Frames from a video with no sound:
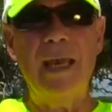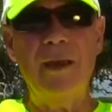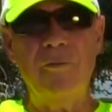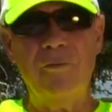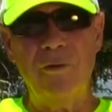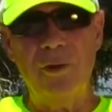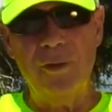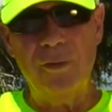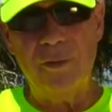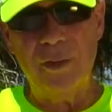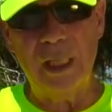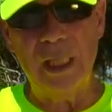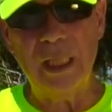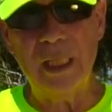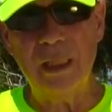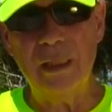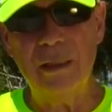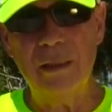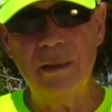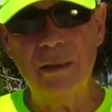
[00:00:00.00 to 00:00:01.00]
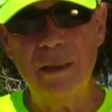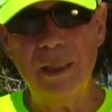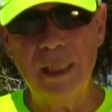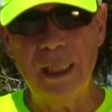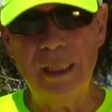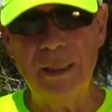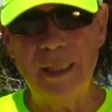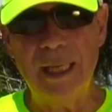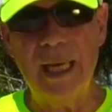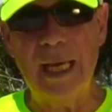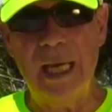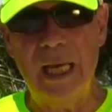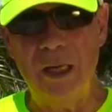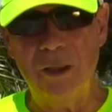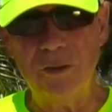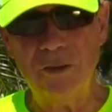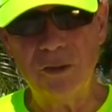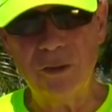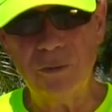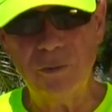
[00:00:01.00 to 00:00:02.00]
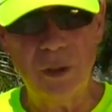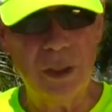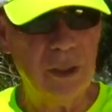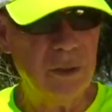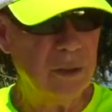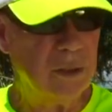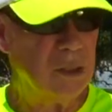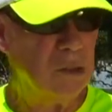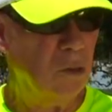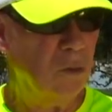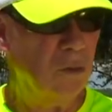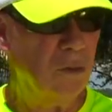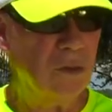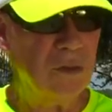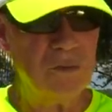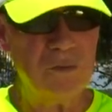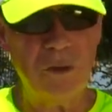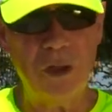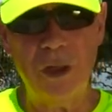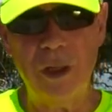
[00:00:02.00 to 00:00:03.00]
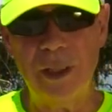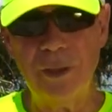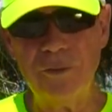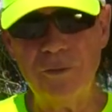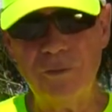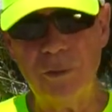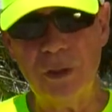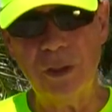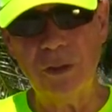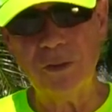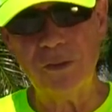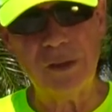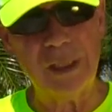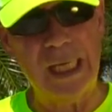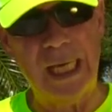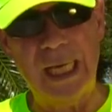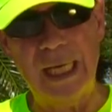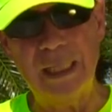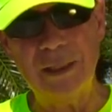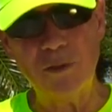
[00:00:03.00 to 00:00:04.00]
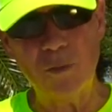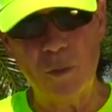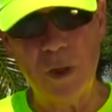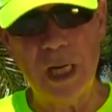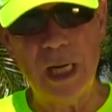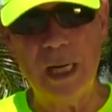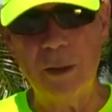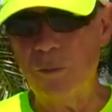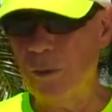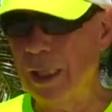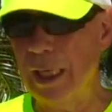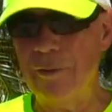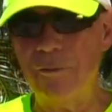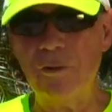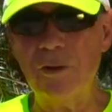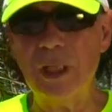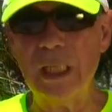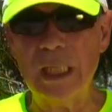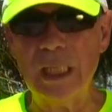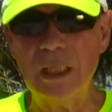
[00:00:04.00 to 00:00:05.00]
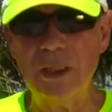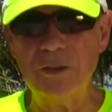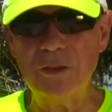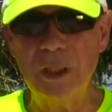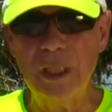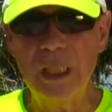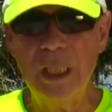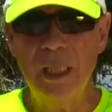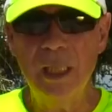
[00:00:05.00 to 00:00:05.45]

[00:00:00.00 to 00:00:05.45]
everything in the house. Whether it's lures, rods, reels, lines, wire, whatever it is,